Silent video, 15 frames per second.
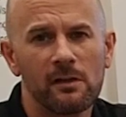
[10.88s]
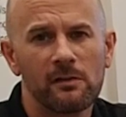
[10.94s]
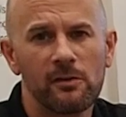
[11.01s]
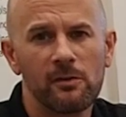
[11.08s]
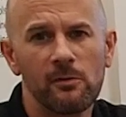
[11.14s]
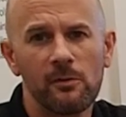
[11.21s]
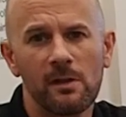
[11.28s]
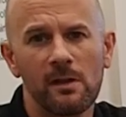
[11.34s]

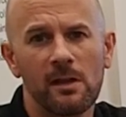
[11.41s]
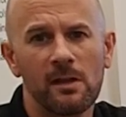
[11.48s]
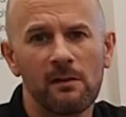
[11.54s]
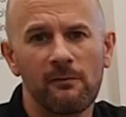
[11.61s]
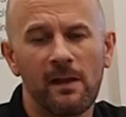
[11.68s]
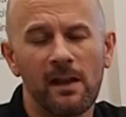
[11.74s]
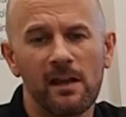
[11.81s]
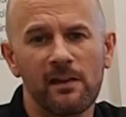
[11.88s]
two
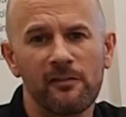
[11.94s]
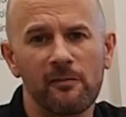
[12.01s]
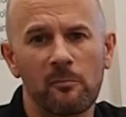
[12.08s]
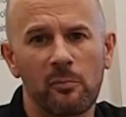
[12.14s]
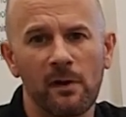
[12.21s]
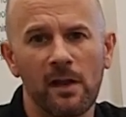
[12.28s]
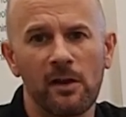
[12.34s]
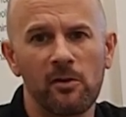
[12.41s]

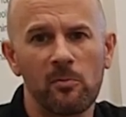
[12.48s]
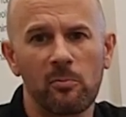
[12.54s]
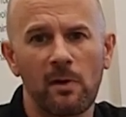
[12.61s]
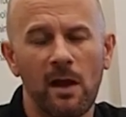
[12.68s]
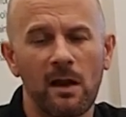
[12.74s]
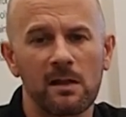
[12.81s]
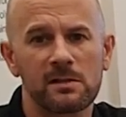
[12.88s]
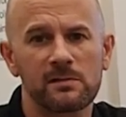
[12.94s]
innovative brand new
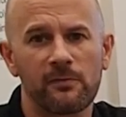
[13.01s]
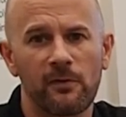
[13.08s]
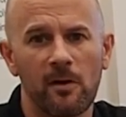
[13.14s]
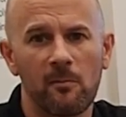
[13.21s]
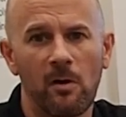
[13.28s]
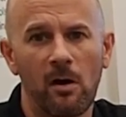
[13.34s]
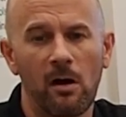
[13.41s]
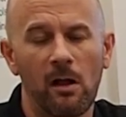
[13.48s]
products
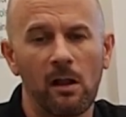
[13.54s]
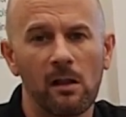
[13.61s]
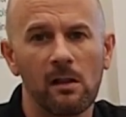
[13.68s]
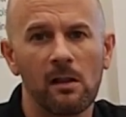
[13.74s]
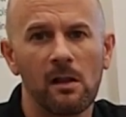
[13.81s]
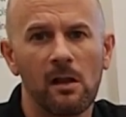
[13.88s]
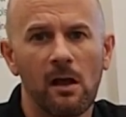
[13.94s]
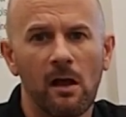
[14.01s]
from
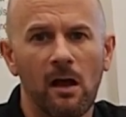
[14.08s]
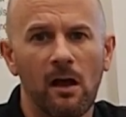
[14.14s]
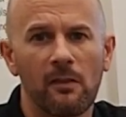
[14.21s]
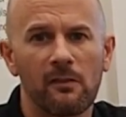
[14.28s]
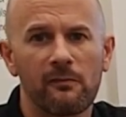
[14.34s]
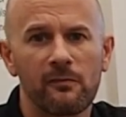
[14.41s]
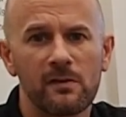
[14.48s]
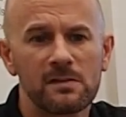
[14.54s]
Hall.
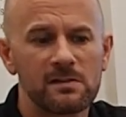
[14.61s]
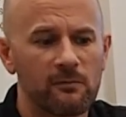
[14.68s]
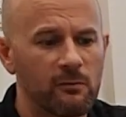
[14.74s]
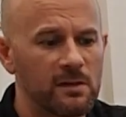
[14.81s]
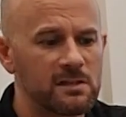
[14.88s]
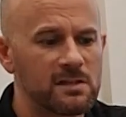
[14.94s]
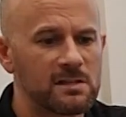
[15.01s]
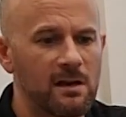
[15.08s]
The first of
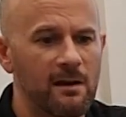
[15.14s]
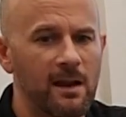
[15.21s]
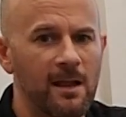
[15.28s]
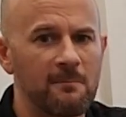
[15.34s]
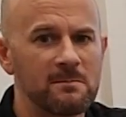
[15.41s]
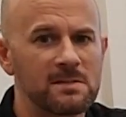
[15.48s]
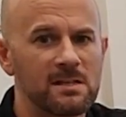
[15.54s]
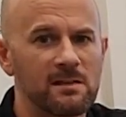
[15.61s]
which is our
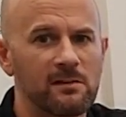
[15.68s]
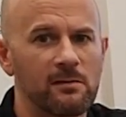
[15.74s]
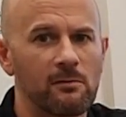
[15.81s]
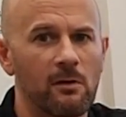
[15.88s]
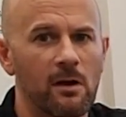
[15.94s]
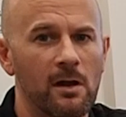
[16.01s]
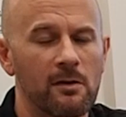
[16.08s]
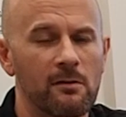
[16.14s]
EMCEE
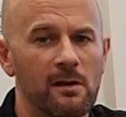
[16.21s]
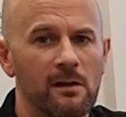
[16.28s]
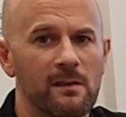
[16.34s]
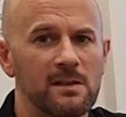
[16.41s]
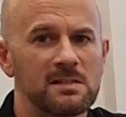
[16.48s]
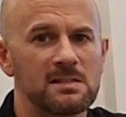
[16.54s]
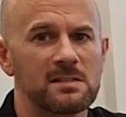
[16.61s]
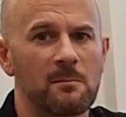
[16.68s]
200,
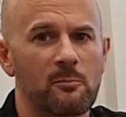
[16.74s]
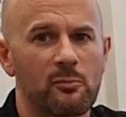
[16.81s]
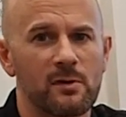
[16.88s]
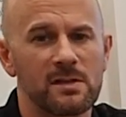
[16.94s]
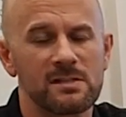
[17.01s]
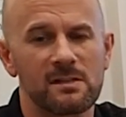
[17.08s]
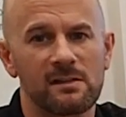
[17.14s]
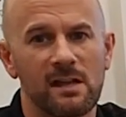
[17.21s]
and this is a
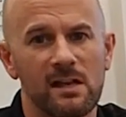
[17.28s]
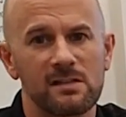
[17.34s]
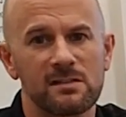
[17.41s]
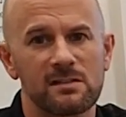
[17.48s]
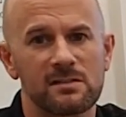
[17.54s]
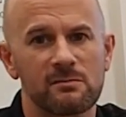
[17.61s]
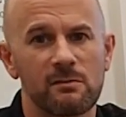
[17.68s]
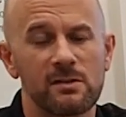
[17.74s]

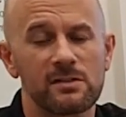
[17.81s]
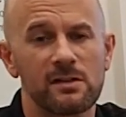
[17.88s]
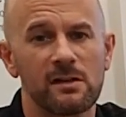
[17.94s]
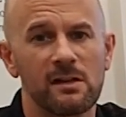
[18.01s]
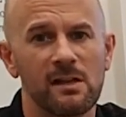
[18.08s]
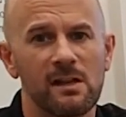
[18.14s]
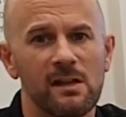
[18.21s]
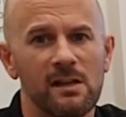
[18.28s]
presentation
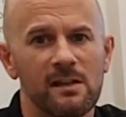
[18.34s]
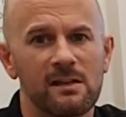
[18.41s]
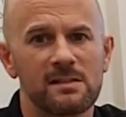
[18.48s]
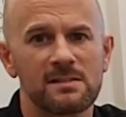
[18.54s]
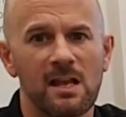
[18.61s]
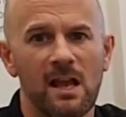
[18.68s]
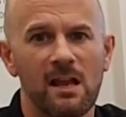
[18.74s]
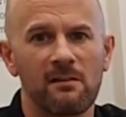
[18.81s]
switcher
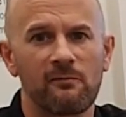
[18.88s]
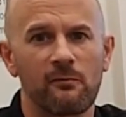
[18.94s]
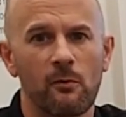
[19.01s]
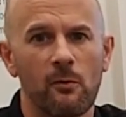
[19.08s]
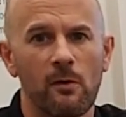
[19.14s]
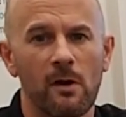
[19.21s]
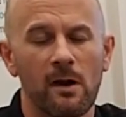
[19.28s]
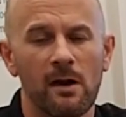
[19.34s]
designed
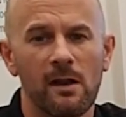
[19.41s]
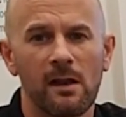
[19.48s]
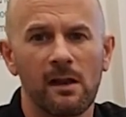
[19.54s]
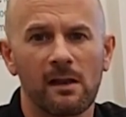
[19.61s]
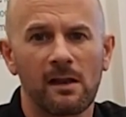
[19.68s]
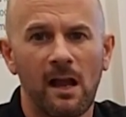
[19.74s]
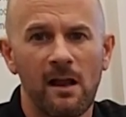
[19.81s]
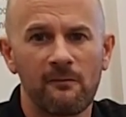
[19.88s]
for
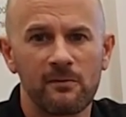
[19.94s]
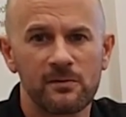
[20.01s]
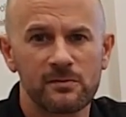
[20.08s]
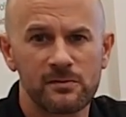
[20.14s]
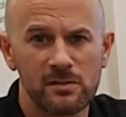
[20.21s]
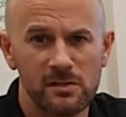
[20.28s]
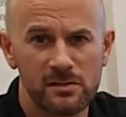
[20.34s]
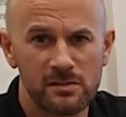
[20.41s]

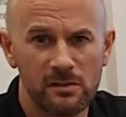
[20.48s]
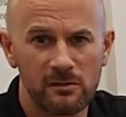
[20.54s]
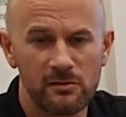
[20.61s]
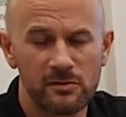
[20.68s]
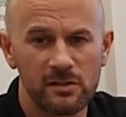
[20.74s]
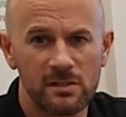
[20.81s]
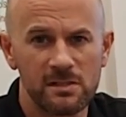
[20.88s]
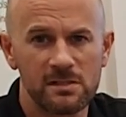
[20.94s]
conference
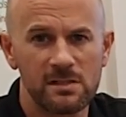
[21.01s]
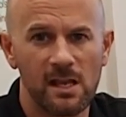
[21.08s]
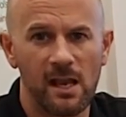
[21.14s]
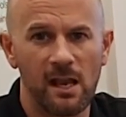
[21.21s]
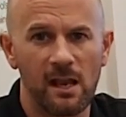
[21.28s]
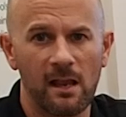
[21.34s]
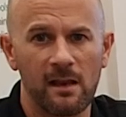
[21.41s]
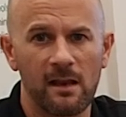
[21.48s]
solutions
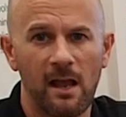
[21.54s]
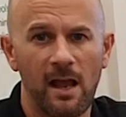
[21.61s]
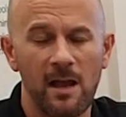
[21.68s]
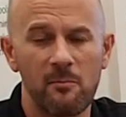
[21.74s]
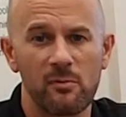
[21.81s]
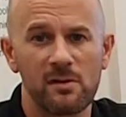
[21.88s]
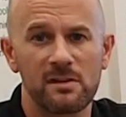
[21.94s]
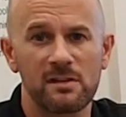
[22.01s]
and
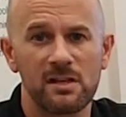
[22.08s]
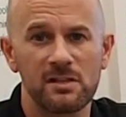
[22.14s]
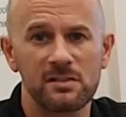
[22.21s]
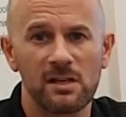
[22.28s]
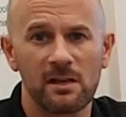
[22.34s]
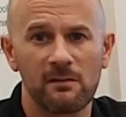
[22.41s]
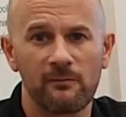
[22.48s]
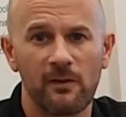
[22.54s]
hybrid
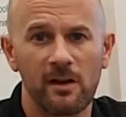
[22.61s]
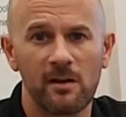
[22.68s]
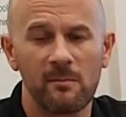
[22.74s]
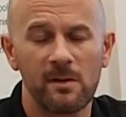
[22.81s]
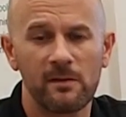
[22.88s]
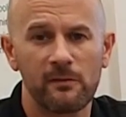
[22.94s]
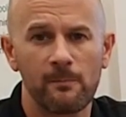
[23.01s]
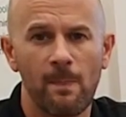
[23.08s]
teaching
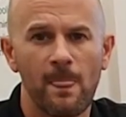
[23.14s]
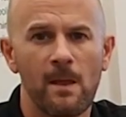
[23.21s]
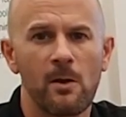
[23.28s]
environments